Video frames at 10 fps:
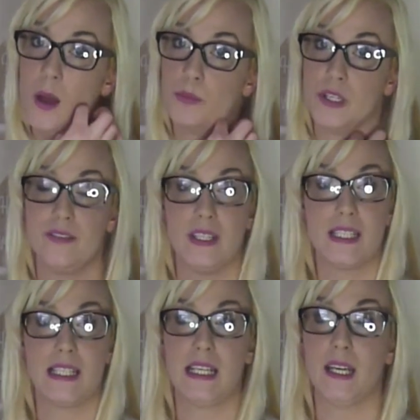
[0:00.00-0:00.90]

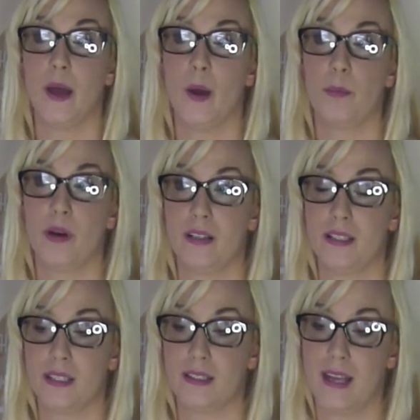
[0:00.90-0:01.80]
previously, but
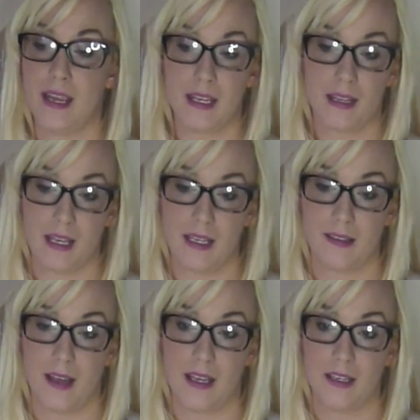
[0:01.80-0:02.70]
saying things
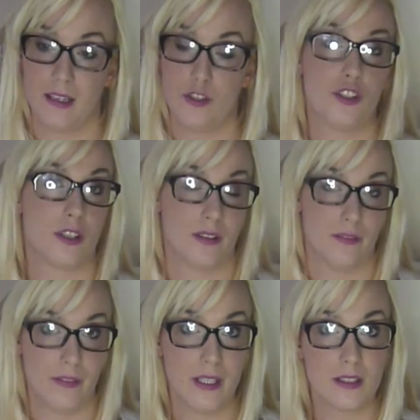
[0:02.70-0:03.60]
like you shouldn't
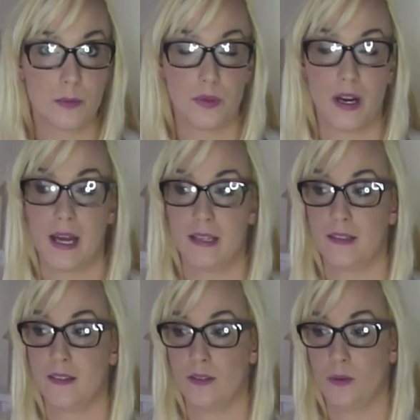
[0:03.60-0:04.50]
feel
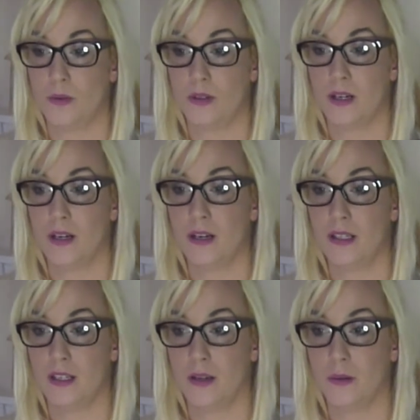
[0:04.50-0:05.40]
depressed, or
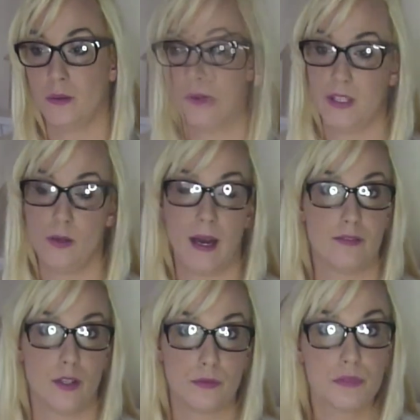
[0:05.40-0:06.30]
you have
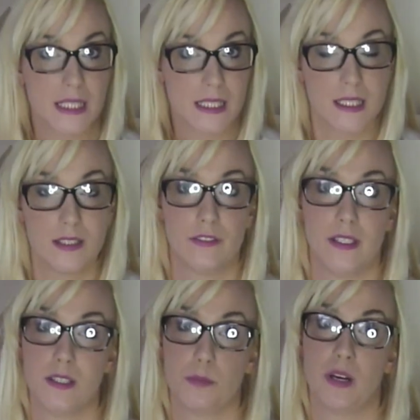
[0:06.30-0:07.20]
no reason to
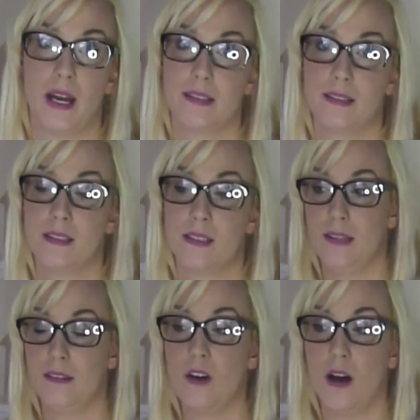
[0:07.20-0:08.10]
feel depressed,
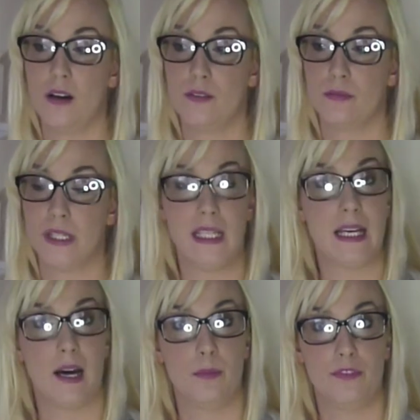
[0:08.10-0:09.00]
is not really
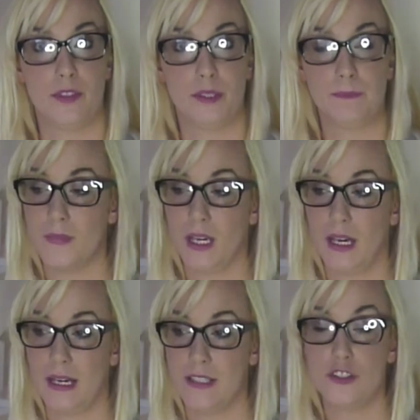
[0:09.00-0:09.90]
helpful
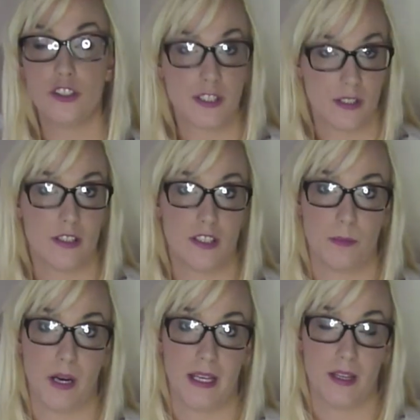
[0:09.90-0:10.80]
and does
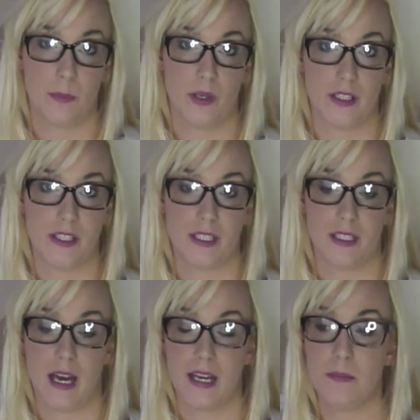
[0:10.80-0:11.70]
undermine the person,
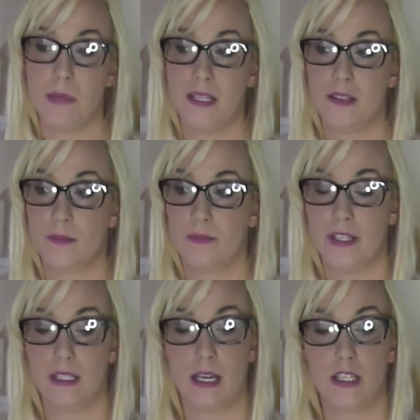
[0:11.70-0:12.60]
and it makes them
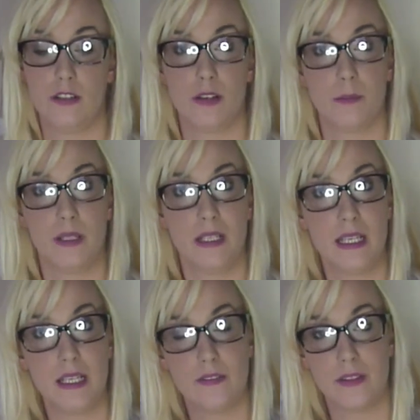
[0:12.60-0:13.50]
feel like you don't
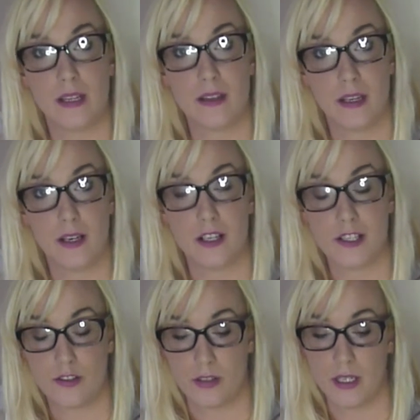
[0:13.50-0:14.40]
believe that they are
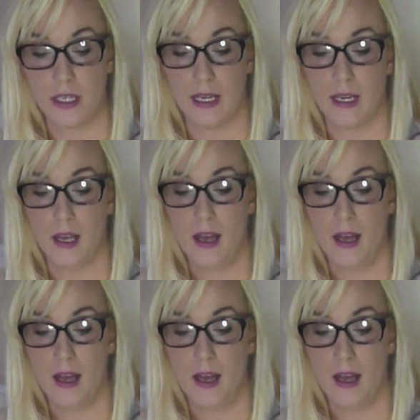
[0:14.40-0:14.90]
struggling,